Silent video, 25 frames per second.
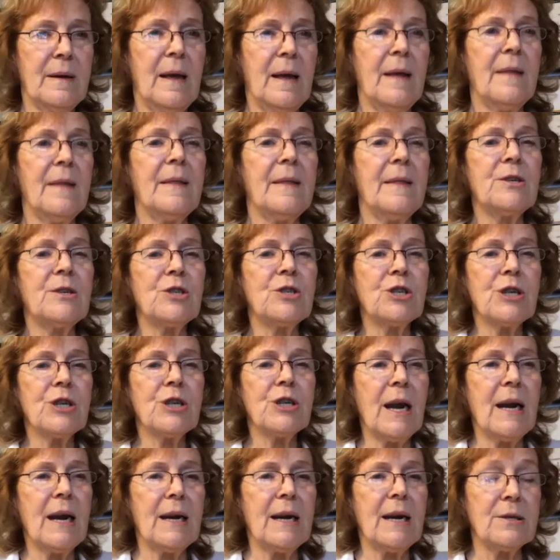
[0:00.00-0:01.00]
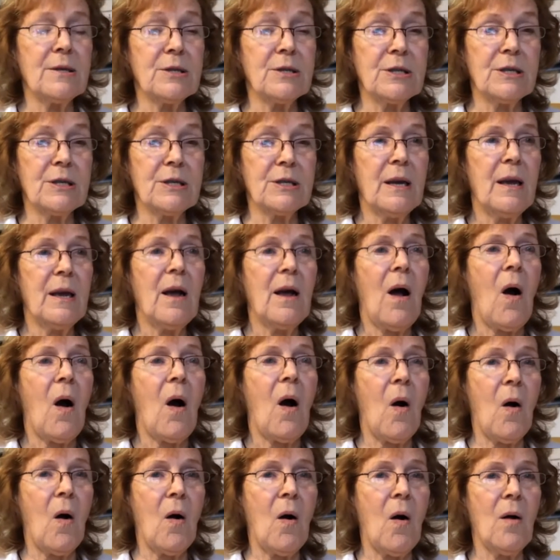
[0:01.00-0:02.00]
They changed
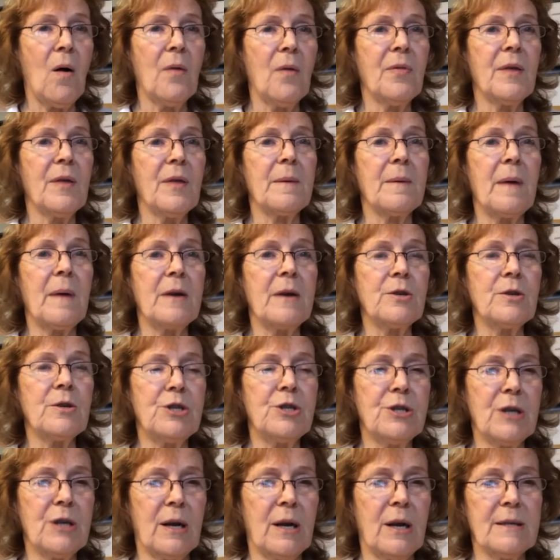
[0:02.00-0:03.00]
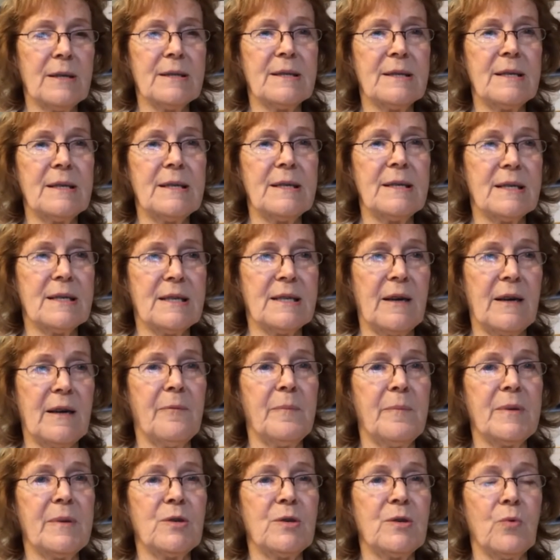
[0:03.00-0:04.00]
all the jealousy
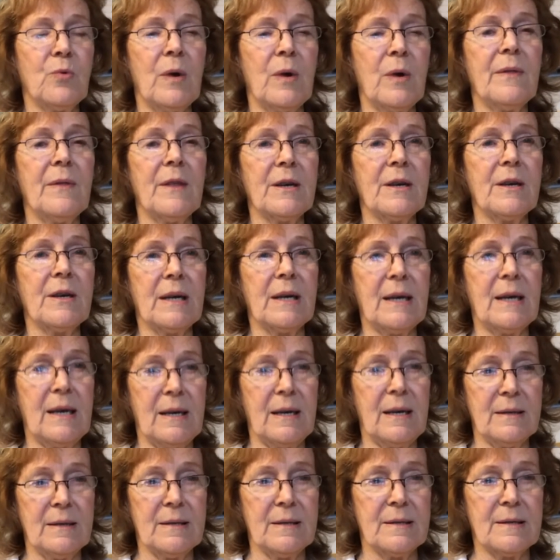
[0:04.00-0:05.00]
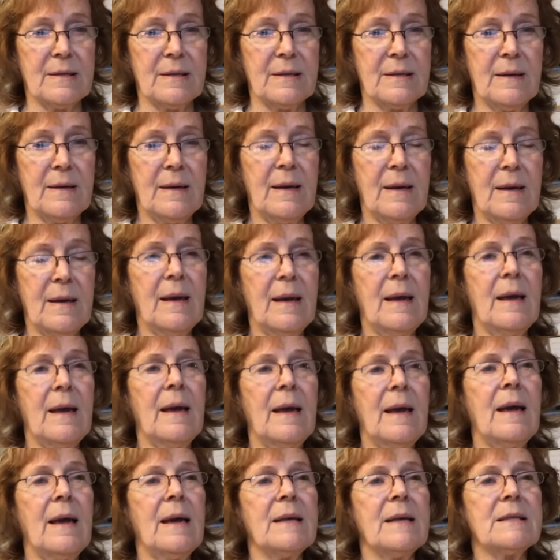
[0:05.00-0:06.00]
stuff between the kids.
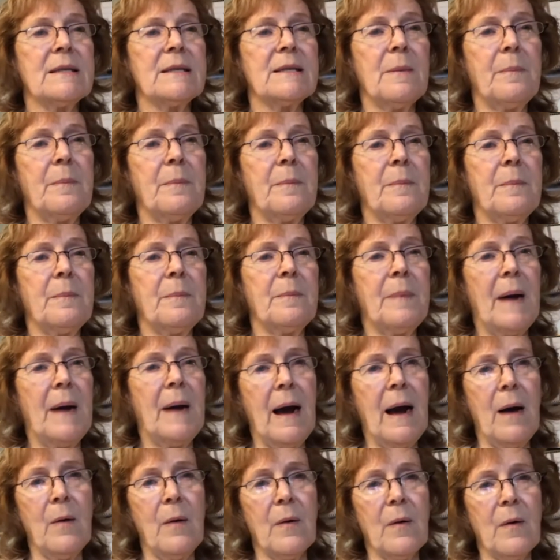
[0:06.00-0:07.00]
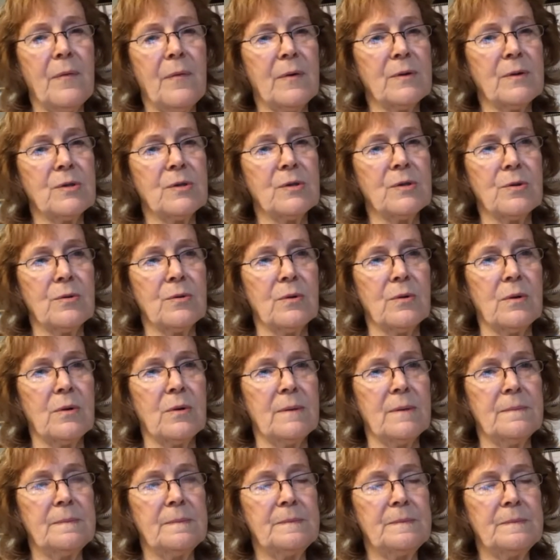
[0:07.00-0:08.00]
It's a powerful
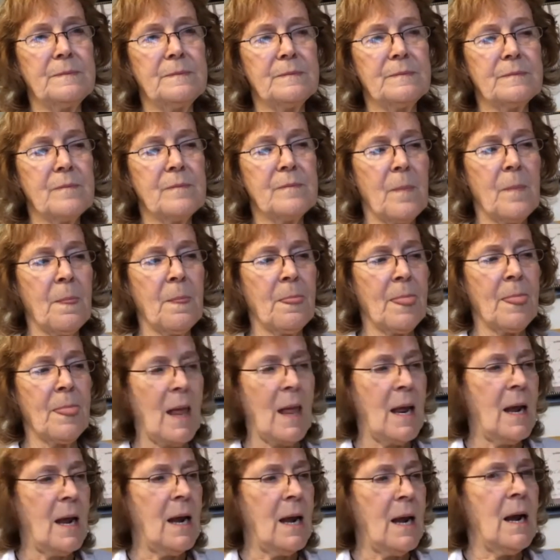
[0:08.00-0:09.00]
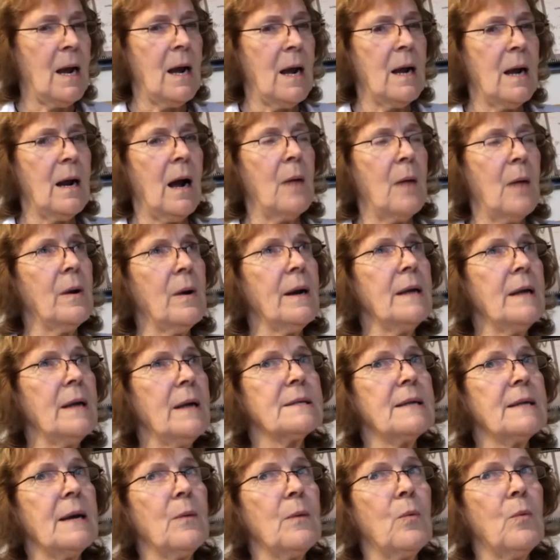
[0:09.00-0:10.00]
tool. I want to
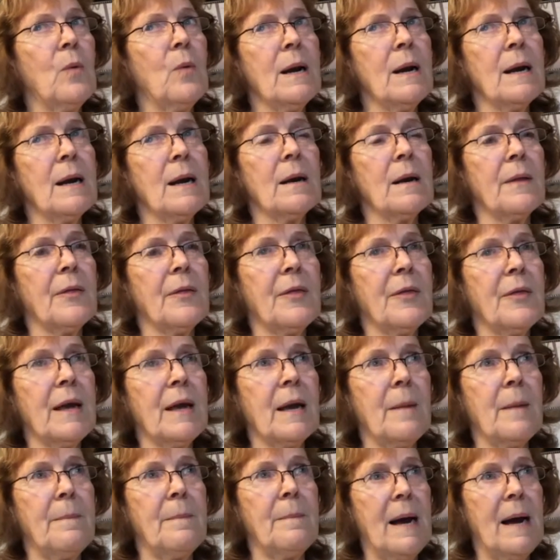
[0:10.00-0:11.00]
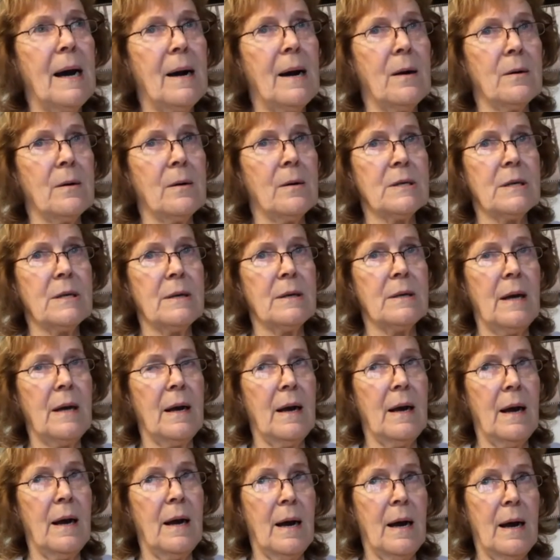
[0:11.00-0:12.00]
say one little thing about
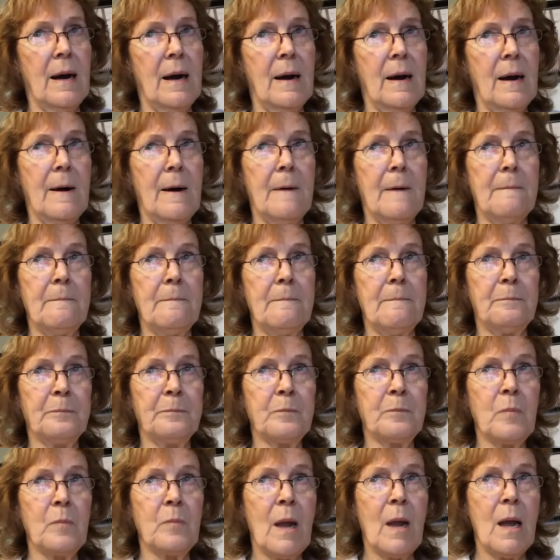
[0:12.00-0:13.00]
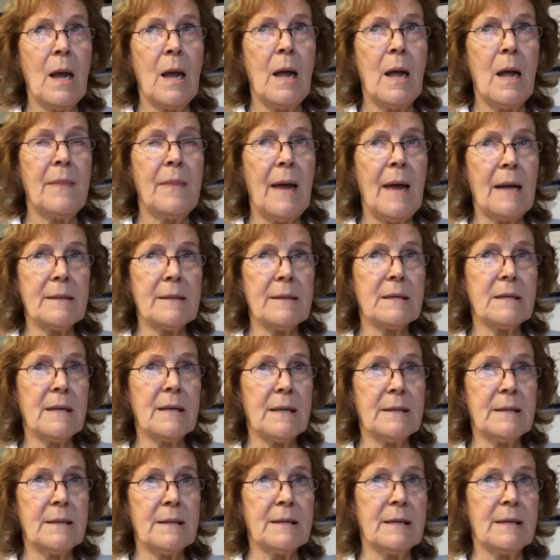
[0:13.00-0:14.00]
that
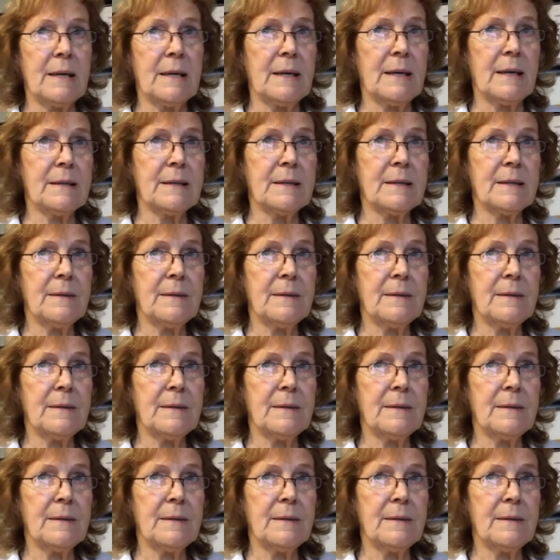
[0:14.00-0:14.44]
sunset,